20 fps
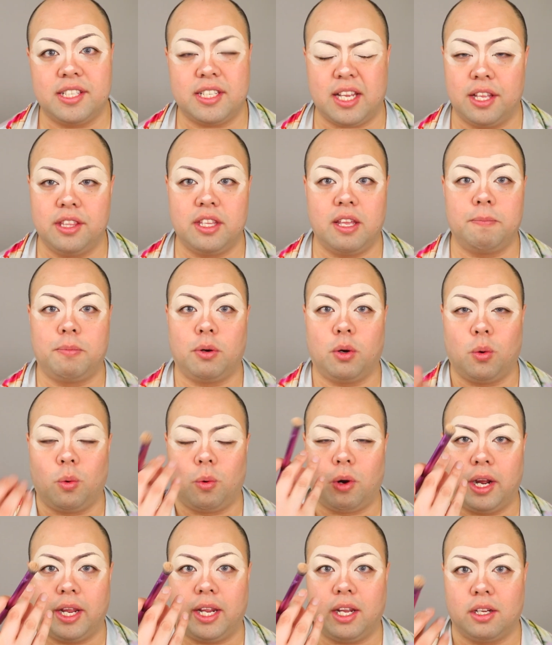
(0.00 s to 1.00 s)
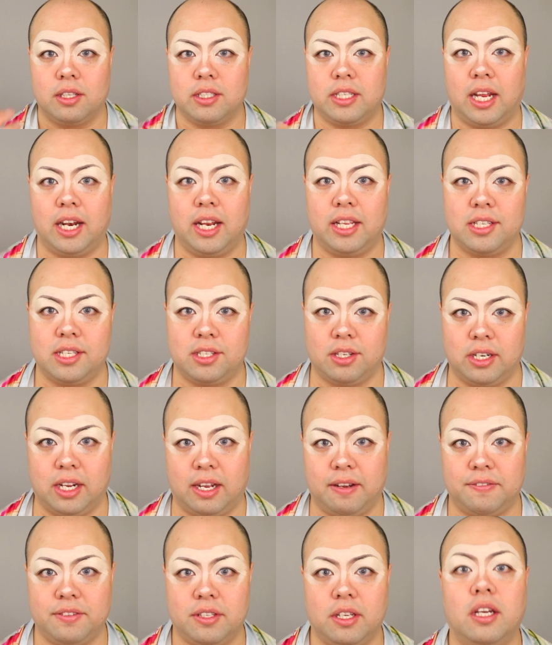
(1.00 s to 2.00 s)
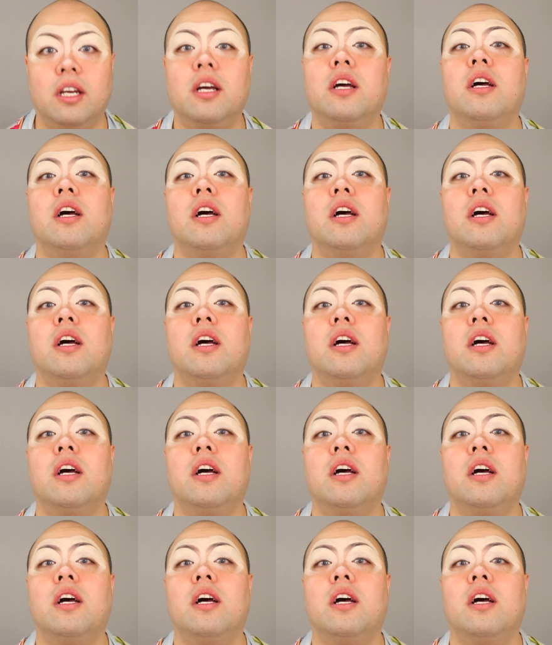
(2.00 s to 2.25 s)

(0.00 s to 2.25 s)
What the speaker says: and then put white contact lenses on after.